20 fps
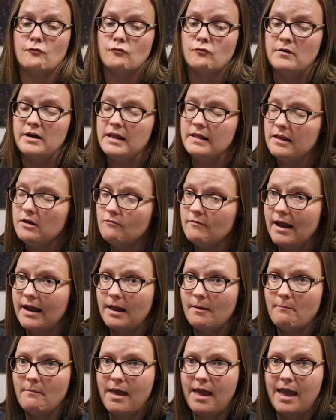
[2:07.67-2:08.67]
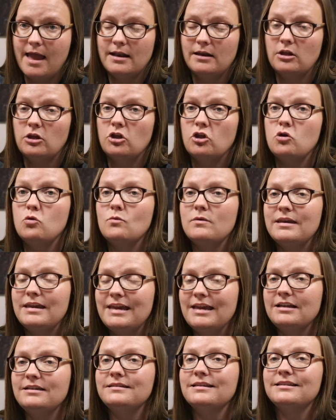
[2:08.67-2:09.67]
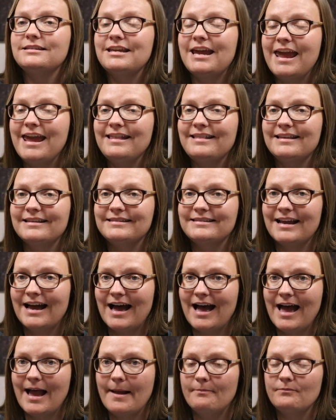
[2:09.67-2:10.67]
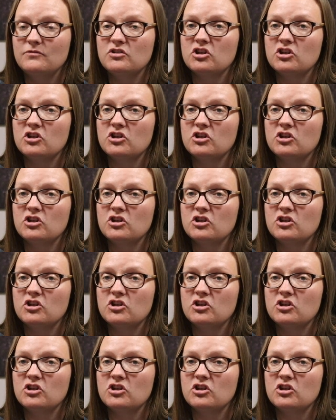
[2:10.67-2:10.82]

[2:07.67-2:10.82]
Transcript: really recommend you need to take the time